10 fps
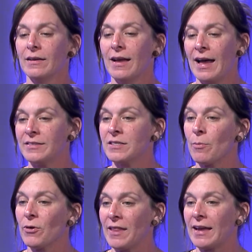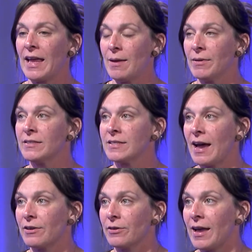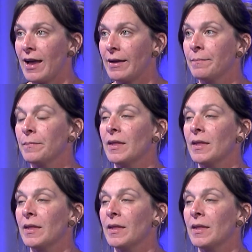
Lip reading: had someone that came in Saturday,